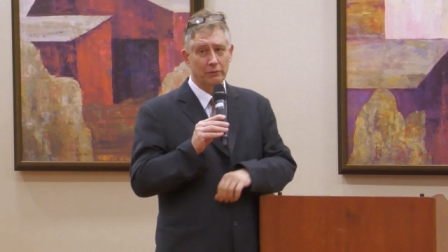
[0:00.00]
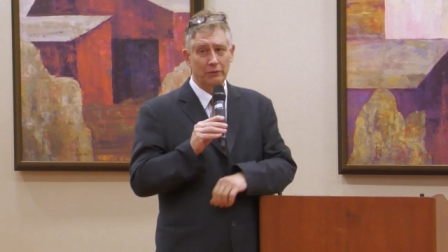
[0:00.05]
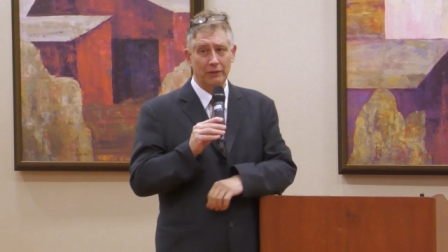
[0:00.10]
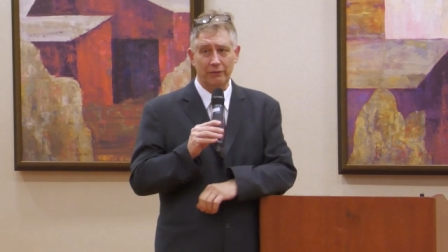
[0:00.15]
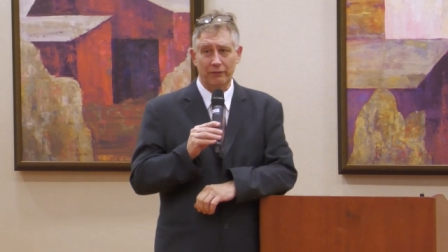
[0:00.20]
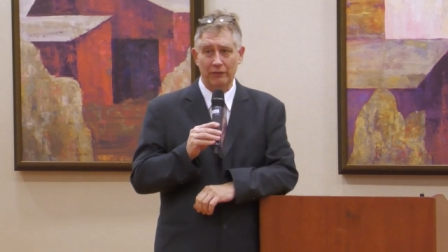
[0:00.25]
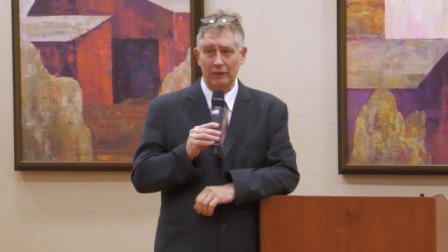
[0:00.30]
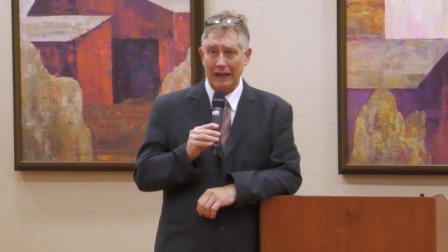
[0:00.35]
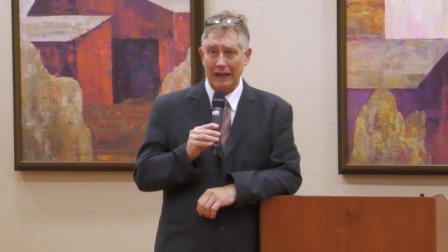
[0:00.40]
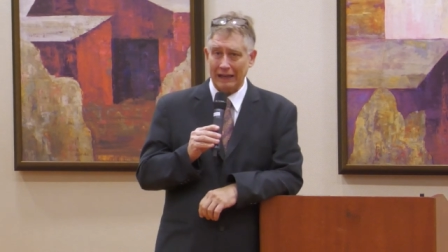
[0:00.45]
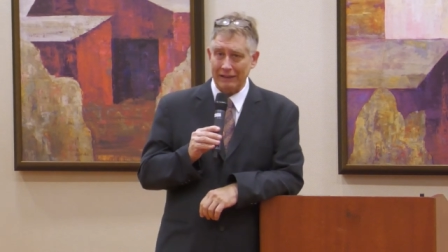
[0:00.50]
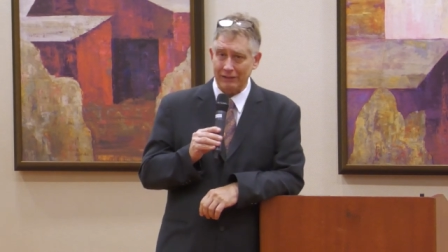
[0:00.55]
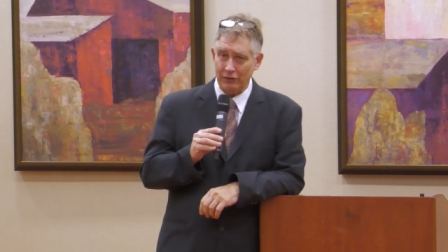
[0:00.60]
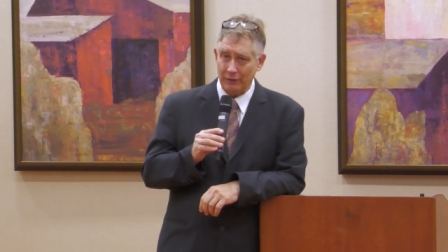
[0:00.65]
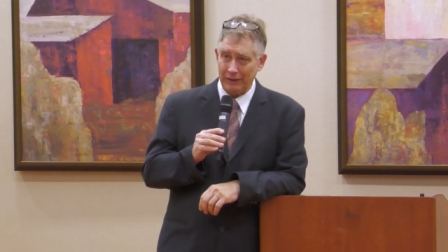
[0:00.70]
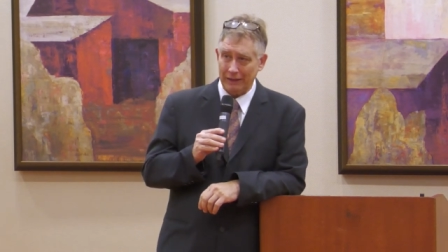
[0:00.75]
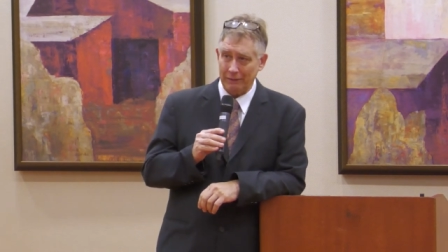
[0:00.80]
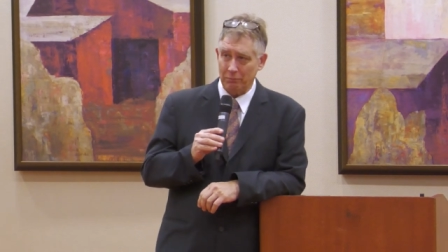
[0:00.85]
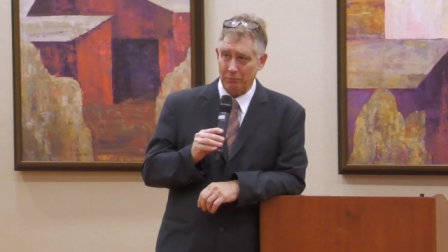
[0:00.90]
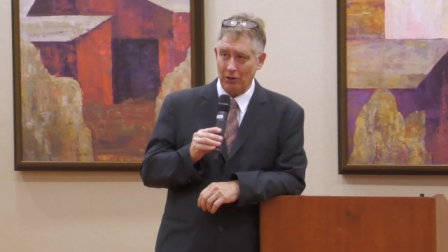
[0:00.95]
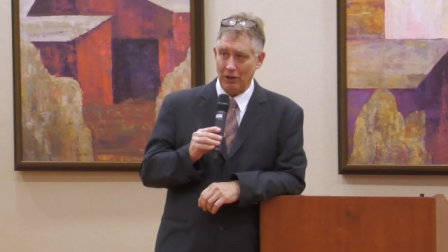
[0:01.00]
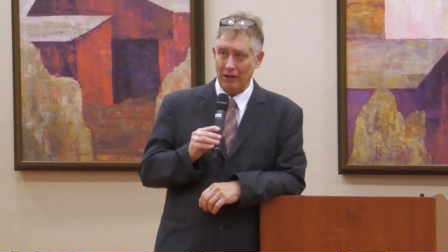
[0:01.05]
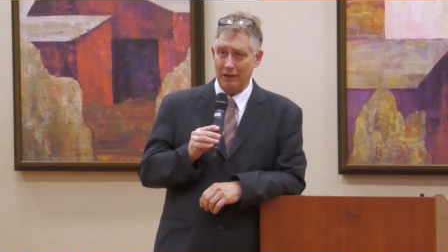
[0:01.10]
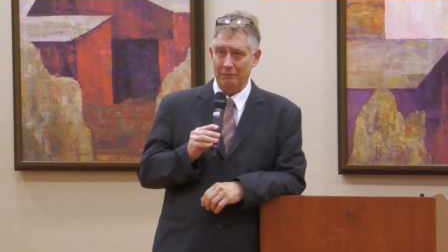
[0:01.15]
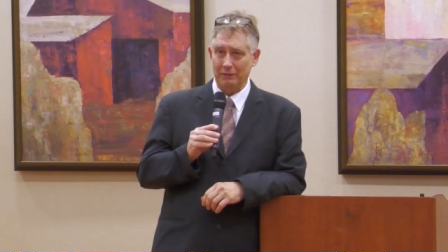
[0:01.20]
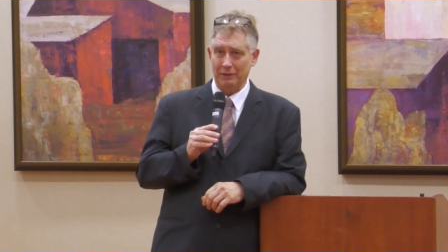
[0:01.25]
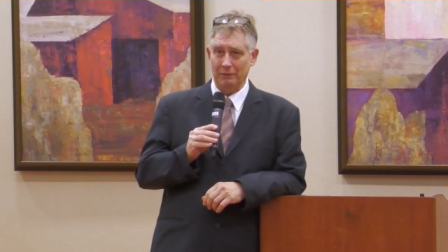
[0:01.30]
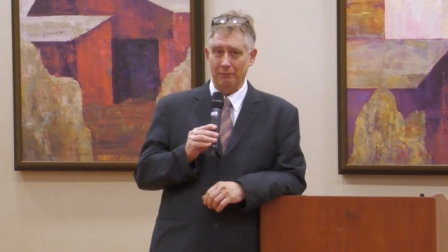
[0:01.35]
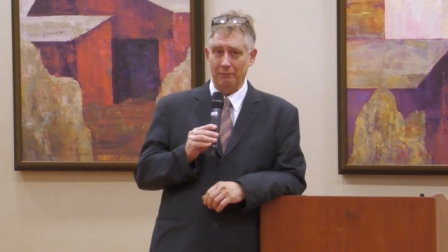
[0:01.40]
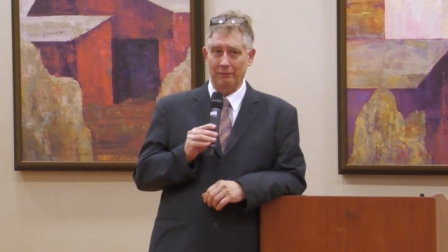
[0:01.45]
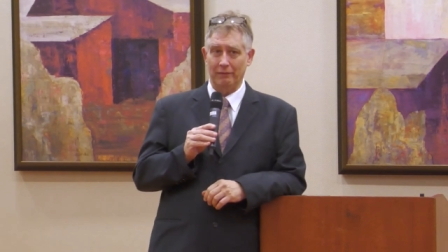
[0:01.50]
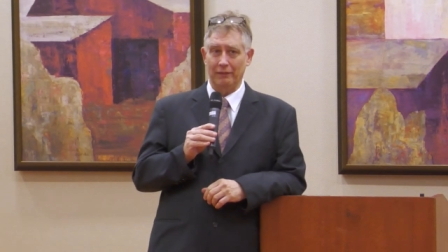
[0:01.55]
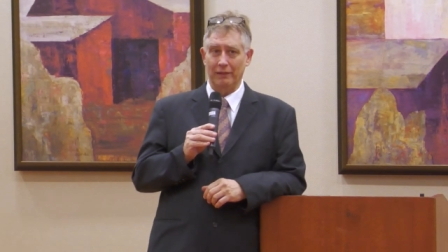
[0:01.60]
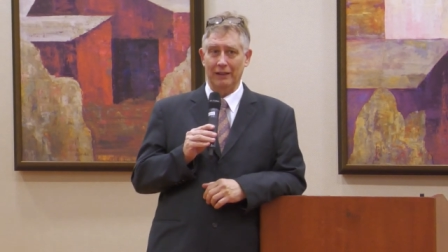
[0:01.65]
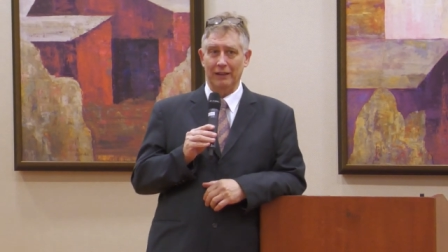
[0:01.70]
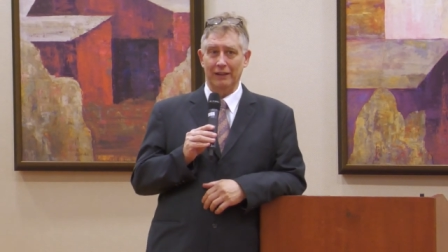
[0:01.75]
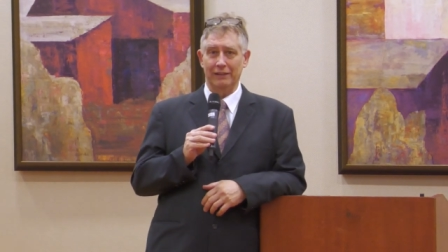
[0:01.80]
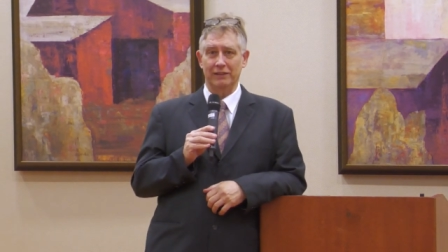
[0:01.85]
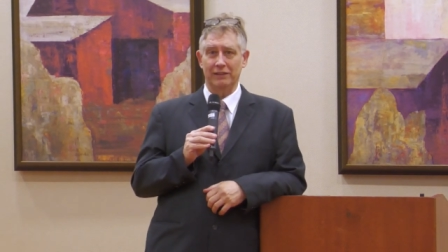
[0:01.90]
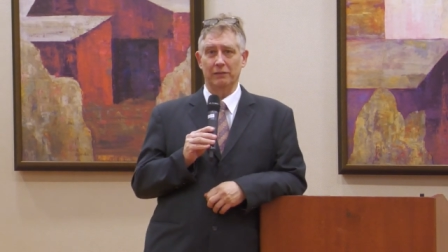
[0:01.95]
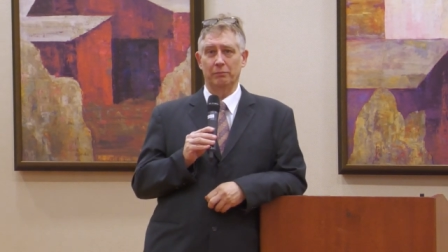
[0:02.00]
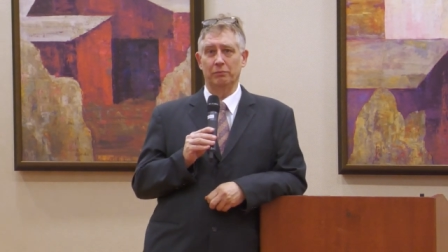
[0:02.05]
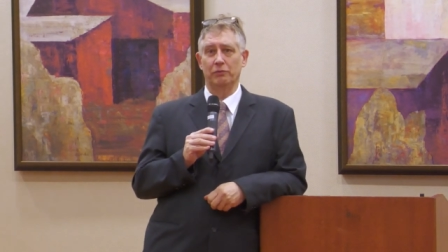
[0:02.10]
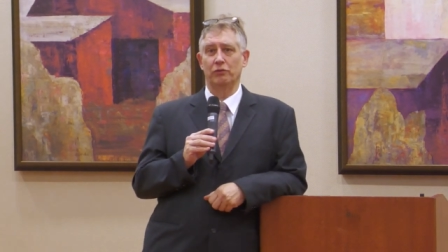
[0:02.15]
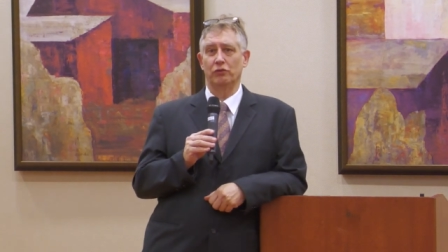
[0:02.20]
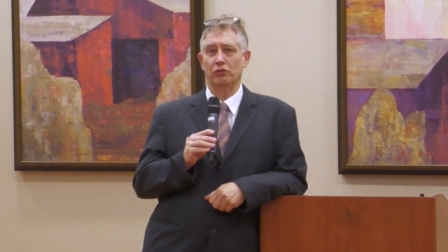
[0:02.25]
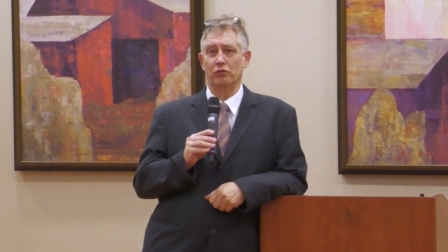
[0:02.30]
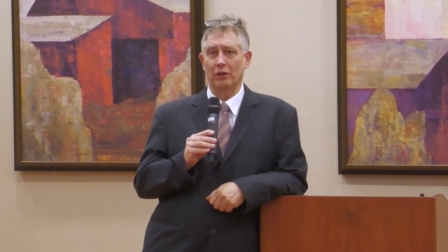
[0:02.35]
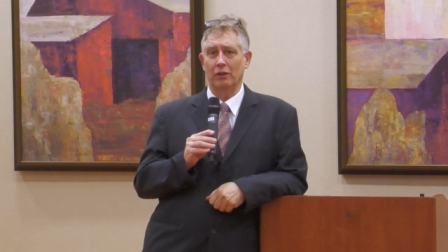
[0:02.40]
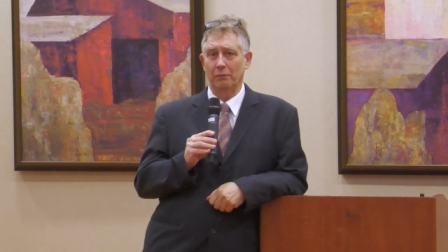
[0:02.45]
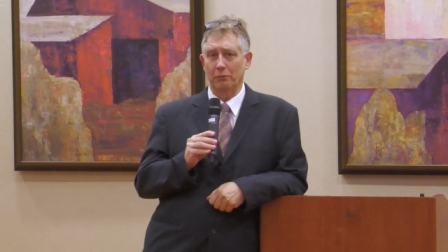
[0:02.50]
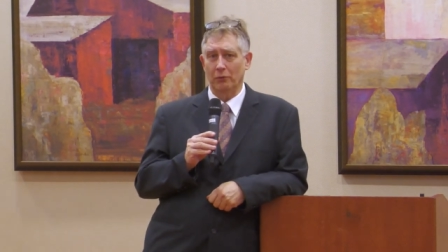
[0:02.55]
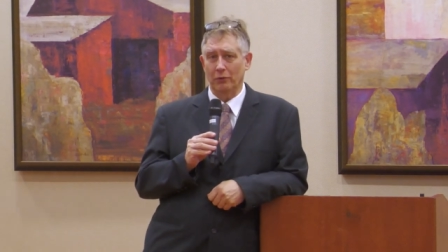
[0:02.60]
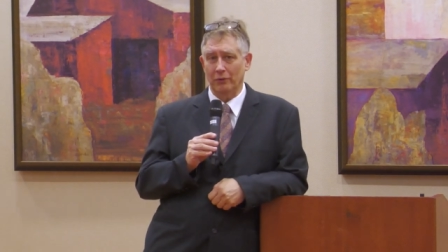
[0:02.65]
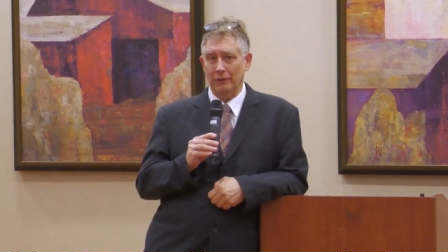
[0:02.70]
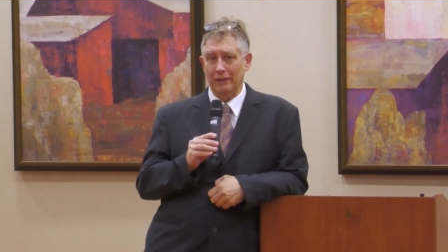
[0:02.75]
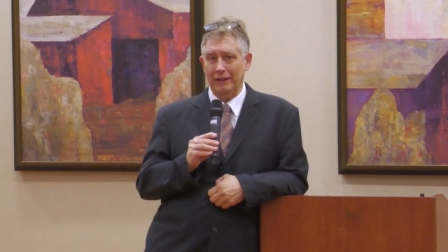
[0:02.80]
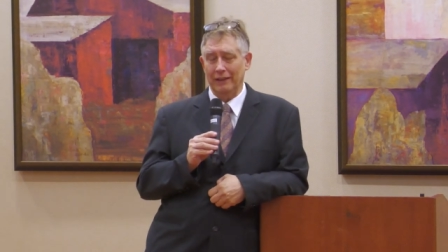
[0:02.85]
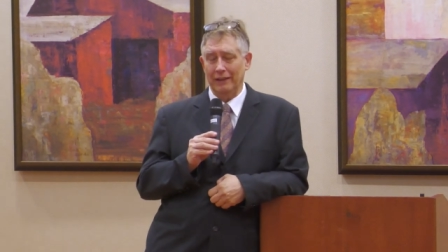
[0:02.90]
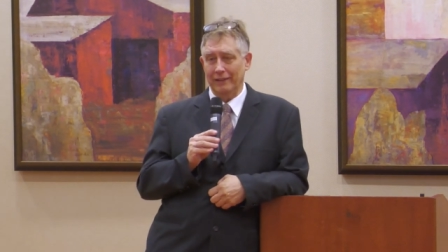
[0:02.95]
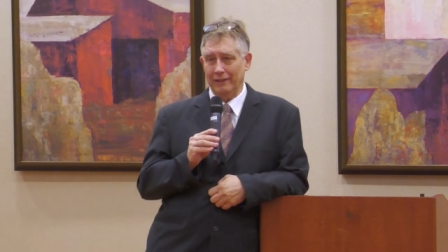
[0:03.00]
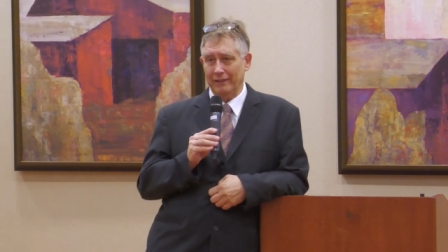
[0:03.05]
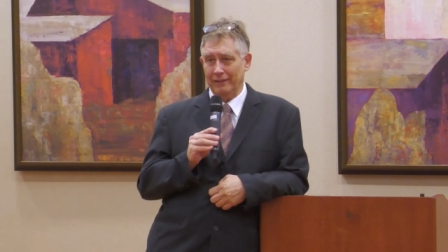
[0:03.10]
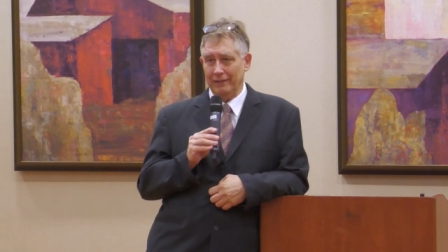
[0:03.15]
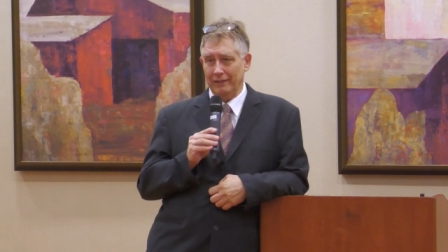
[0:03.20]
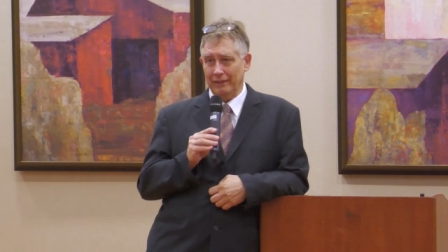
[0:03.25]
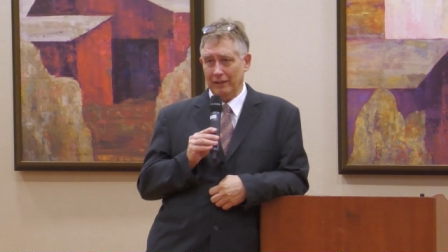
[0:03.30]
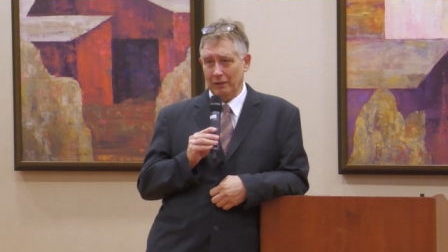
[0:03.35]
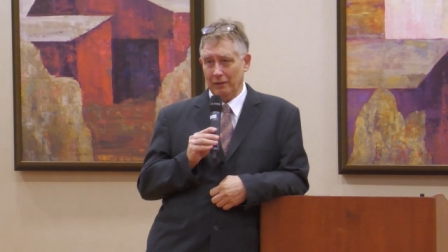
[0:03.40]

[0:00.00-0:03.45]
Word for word: refractory problem that's a trouble is